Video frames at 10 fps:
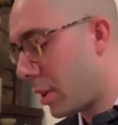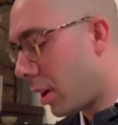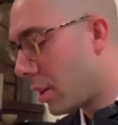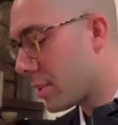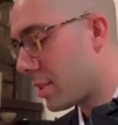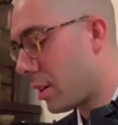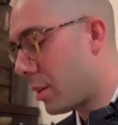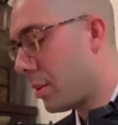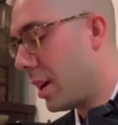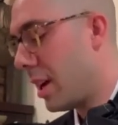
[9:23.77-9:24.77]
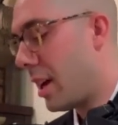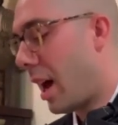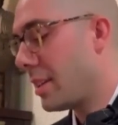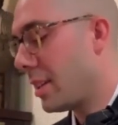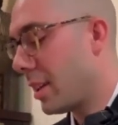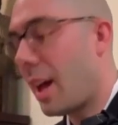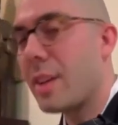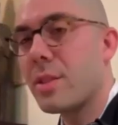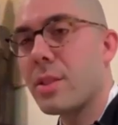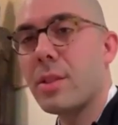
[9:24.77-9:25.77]
but also
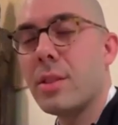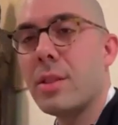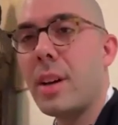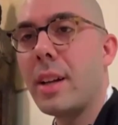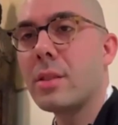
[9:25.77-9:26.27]
ideological